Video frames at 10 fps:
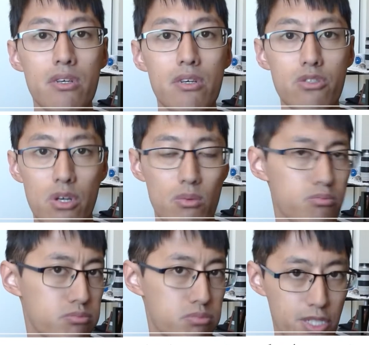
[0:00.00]
So
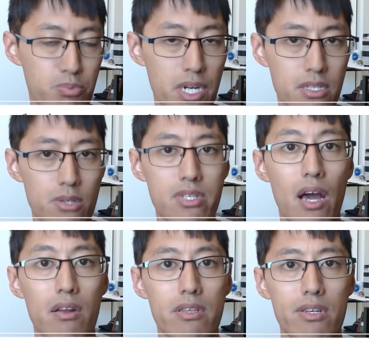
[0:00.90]
let's break those
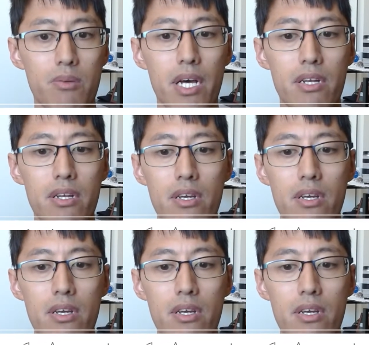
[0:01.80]
down a little bit.